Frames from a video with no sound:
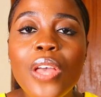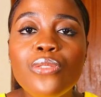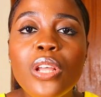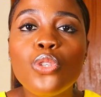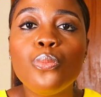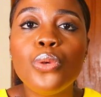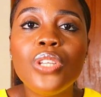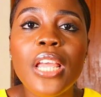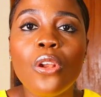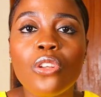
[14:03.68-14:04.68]
If you're trying to
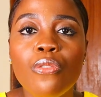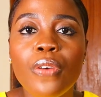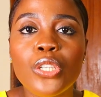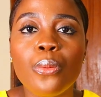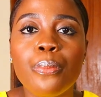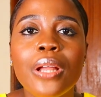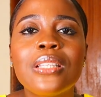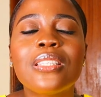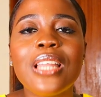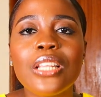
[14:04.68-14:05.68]
build a luxury fashion
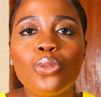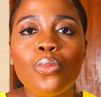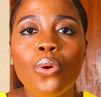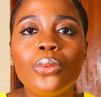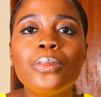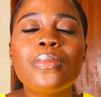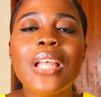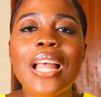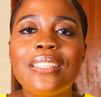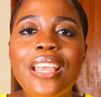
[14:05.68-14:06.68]
brand, start small
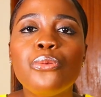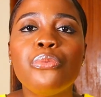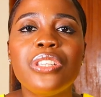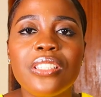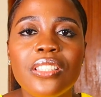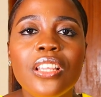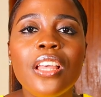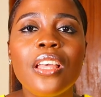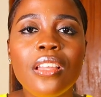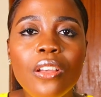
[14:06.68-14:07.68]
and take
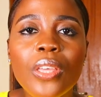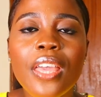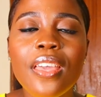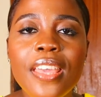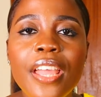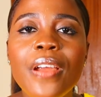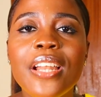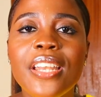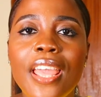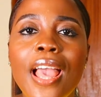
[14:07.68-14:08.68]
risks, okay, here
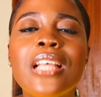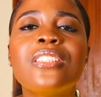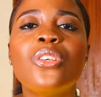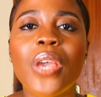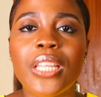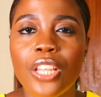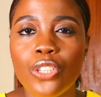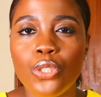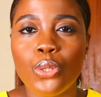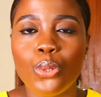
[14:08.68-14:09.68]
and there, and see where it
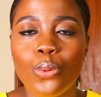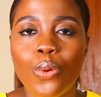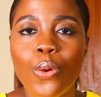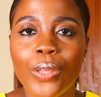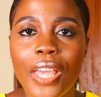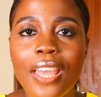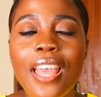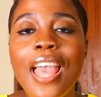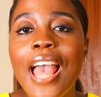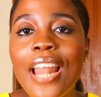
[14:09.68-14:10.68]
takes you to,
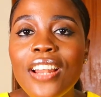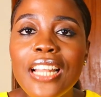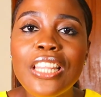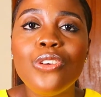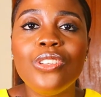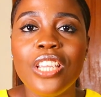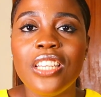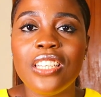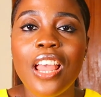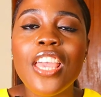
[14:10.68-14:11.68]
okay? Another thing you
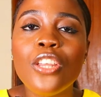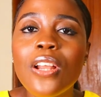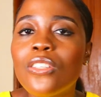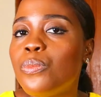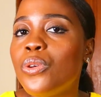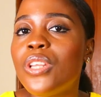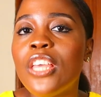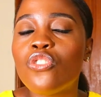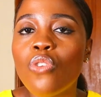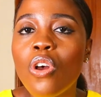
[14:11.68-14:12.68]
need in order to build
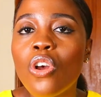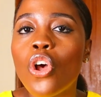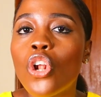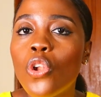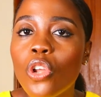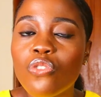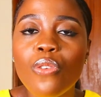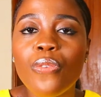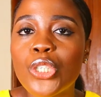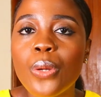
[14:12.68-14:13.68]
a strong
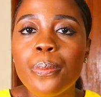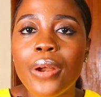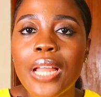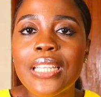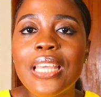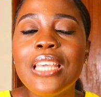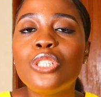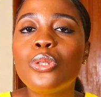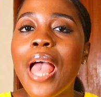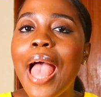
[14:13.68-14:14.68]
luxury fashion brand
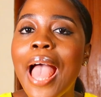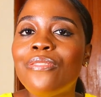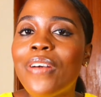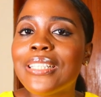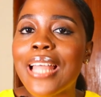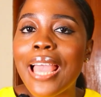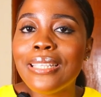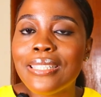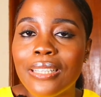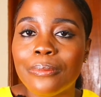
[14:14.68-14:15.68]
is
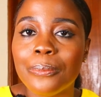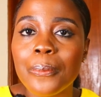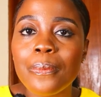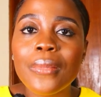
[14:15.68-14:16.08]
advertising.